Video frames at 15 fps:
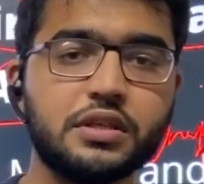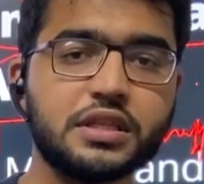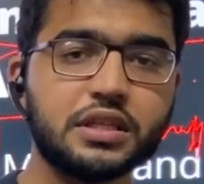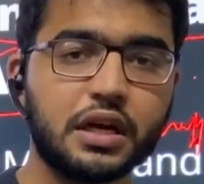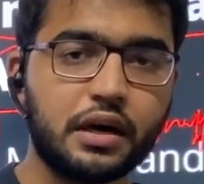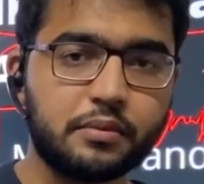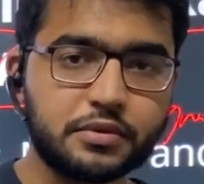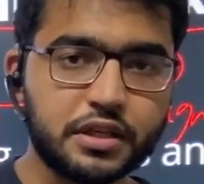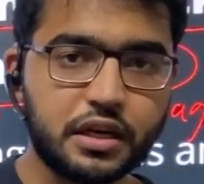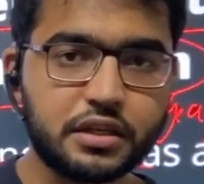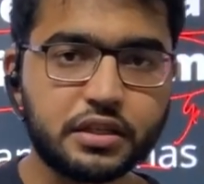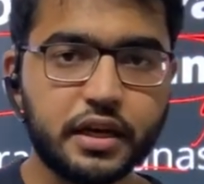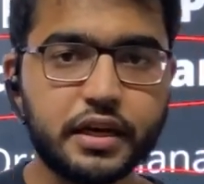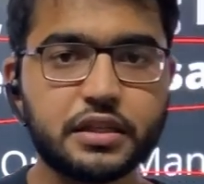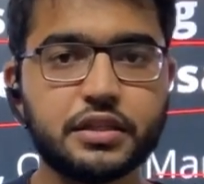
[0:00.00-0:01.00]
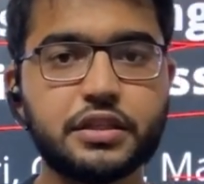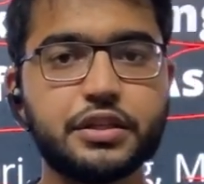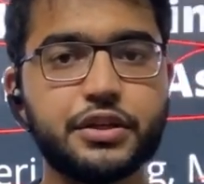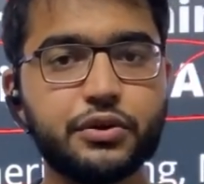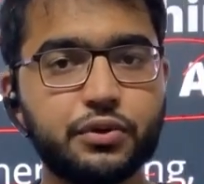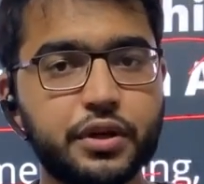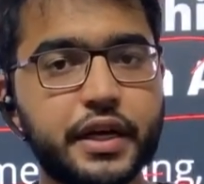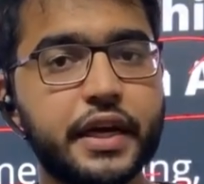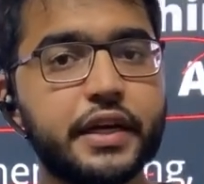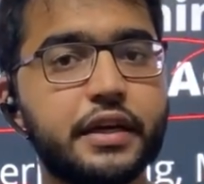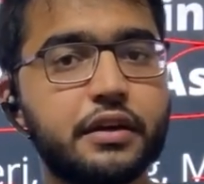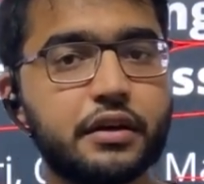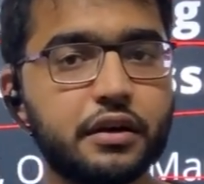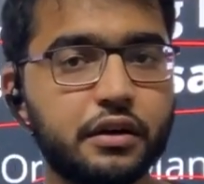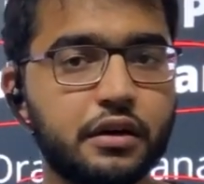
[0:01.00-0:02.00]
these Ramsar sites, this newly
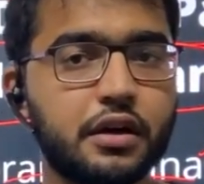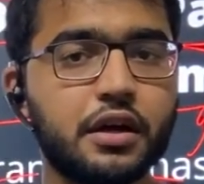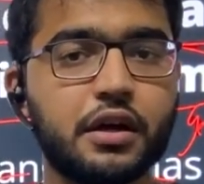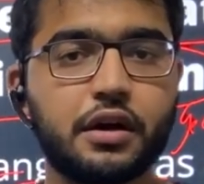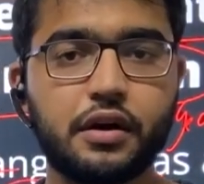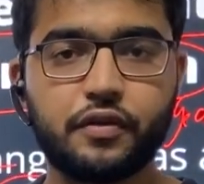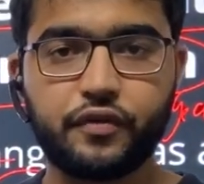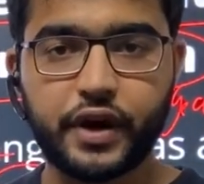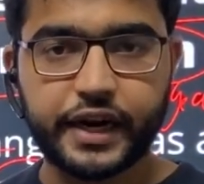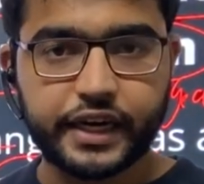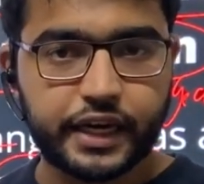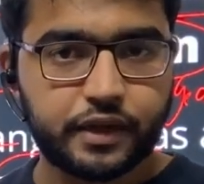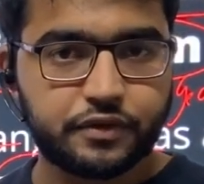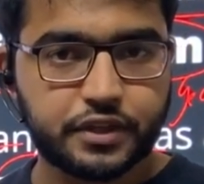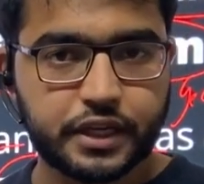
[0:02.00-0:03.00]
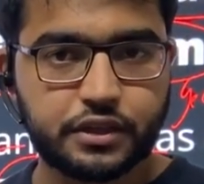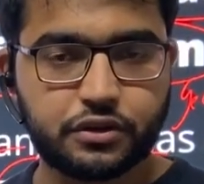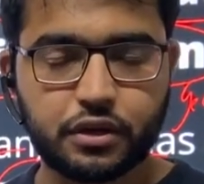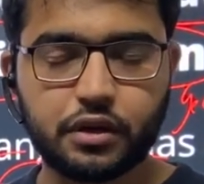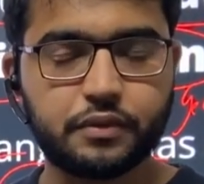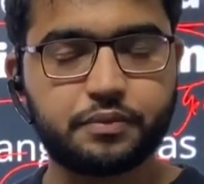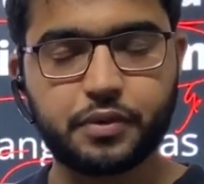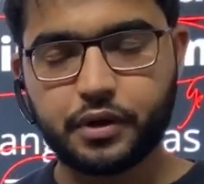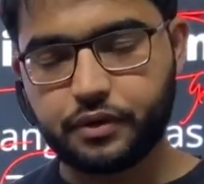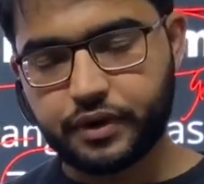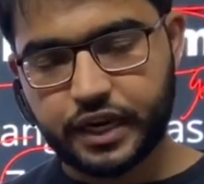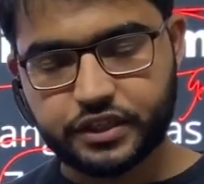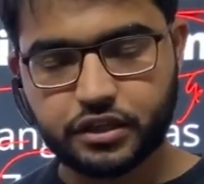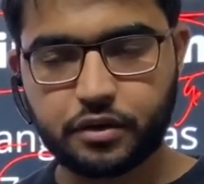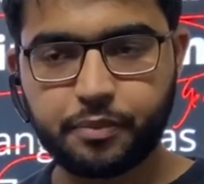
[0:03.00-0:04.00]
added wildlife
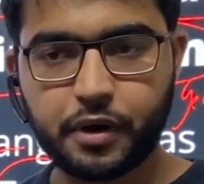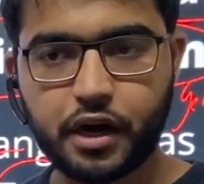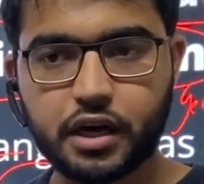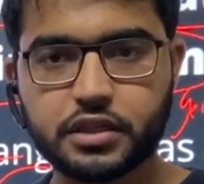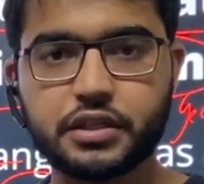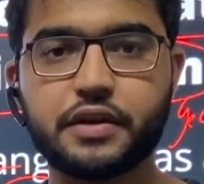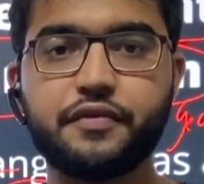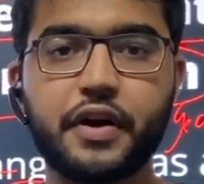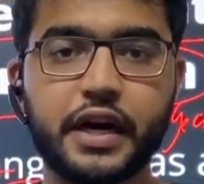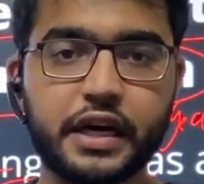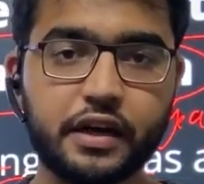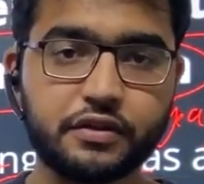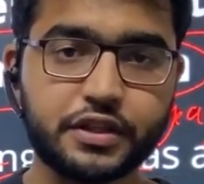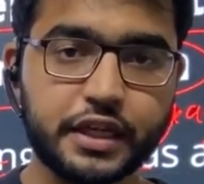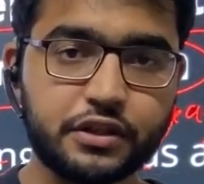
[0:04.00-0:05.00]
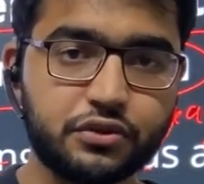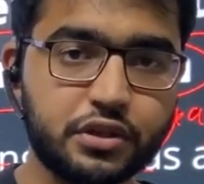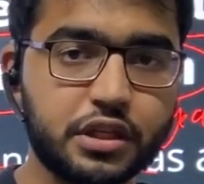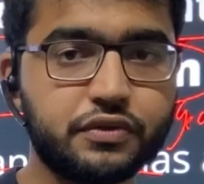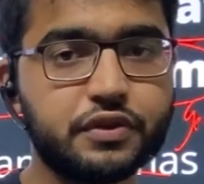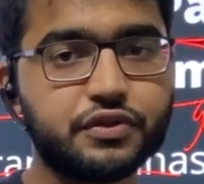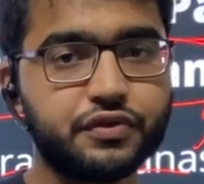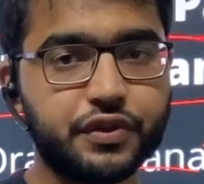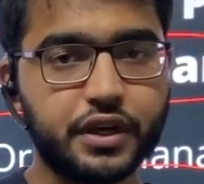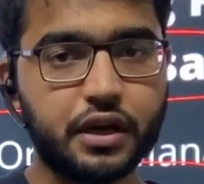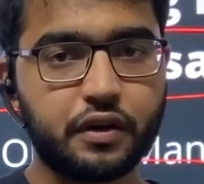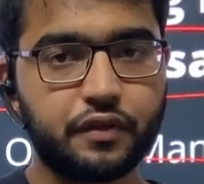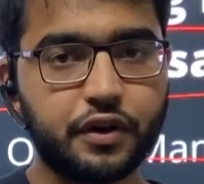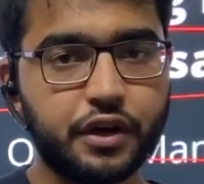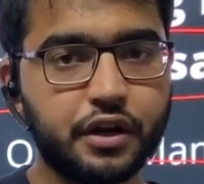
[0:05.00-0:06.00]
national parks and wildlife sanctuaries which we
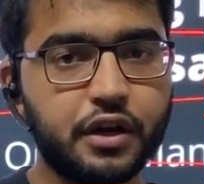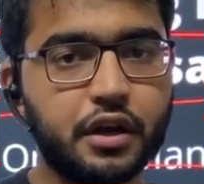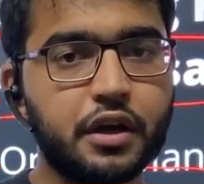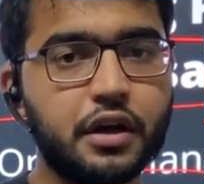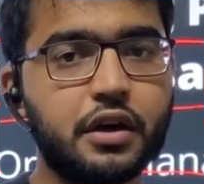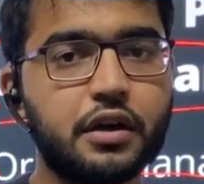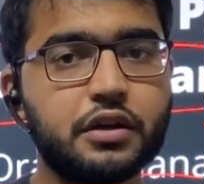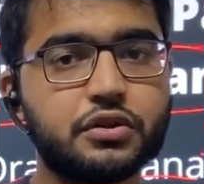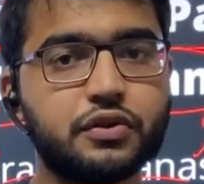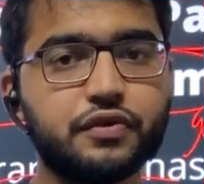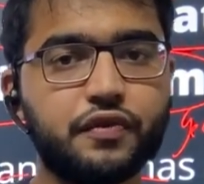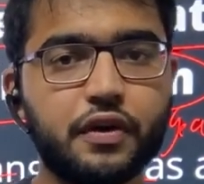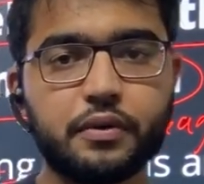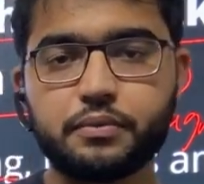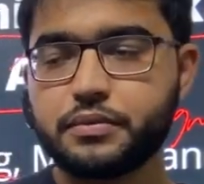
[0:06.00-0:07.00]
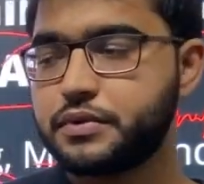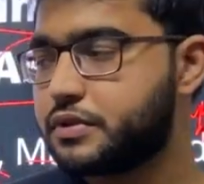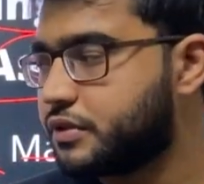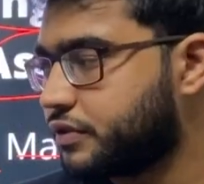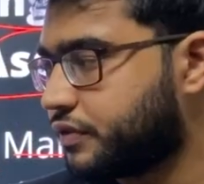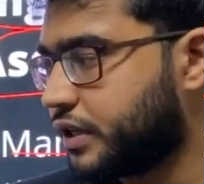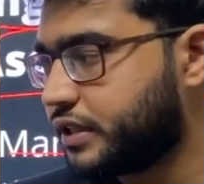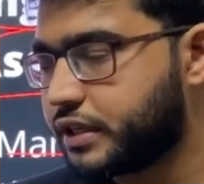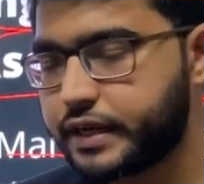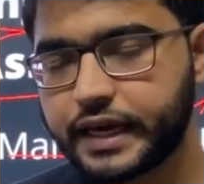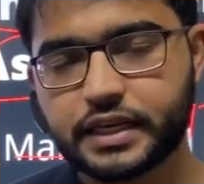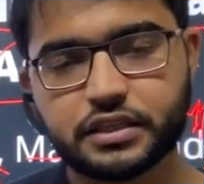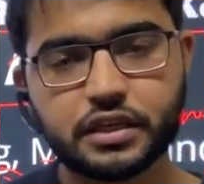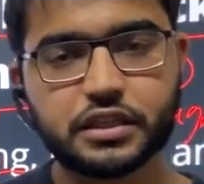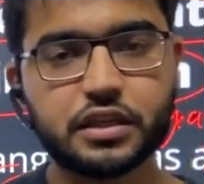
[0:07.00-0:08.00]
covered. So from in the
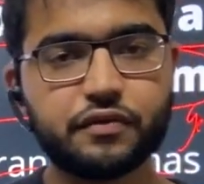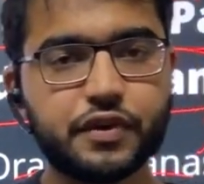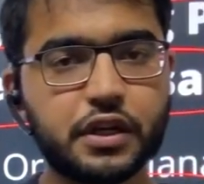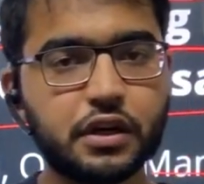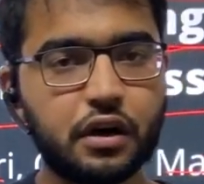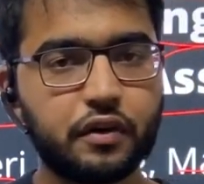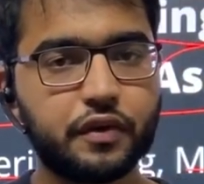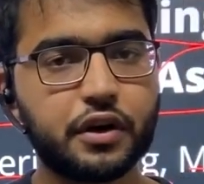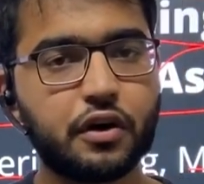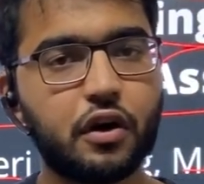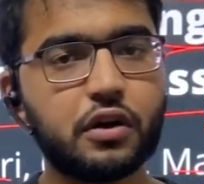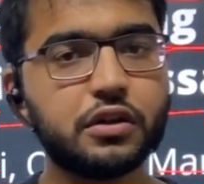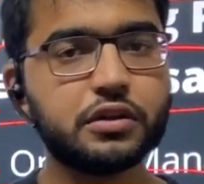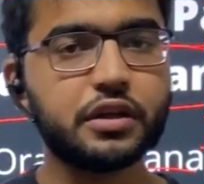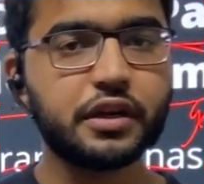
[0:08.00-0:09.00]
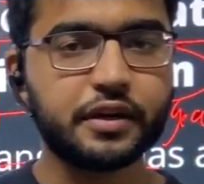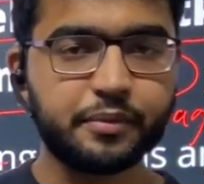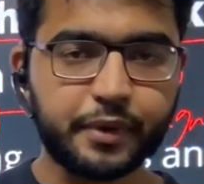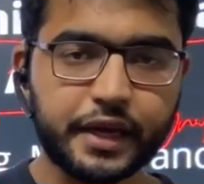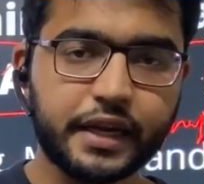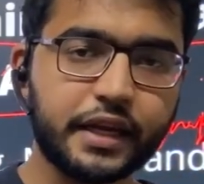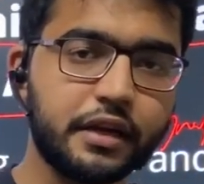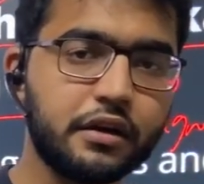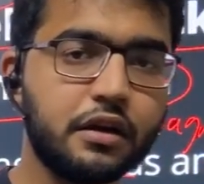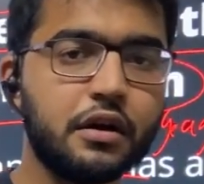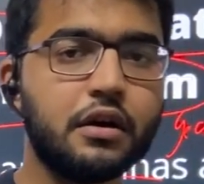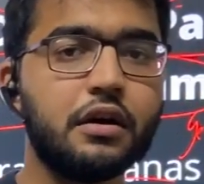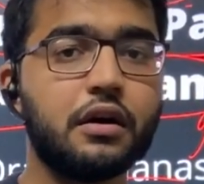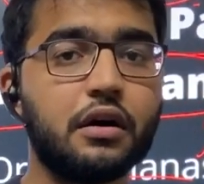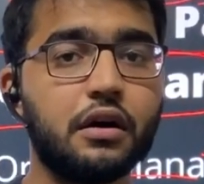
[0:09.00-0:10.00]
next session, we'll cover all the remaining
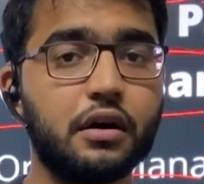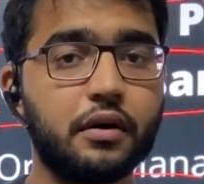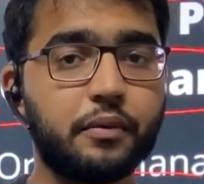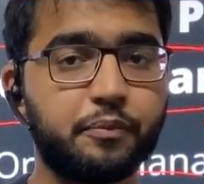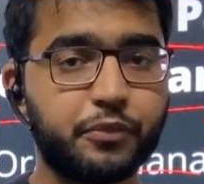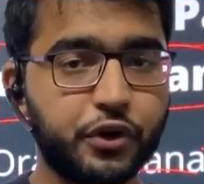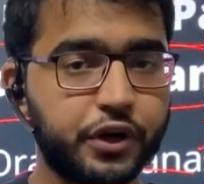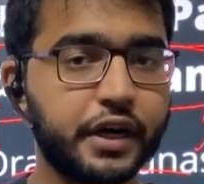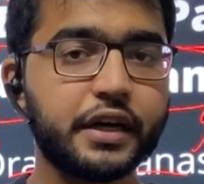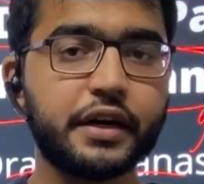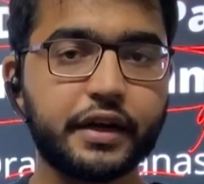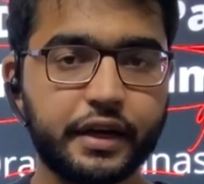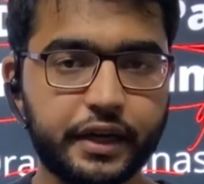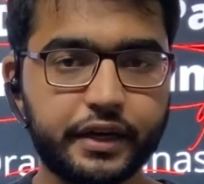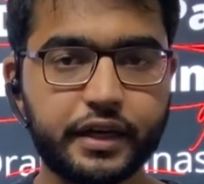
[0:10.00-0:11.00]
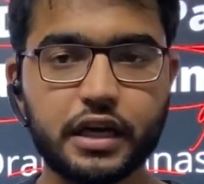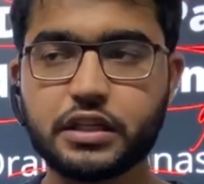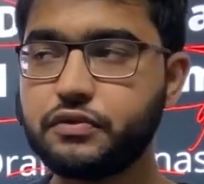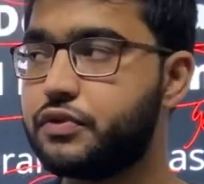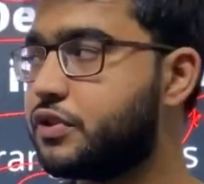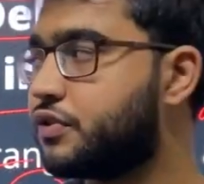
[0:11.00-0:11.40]
protected areas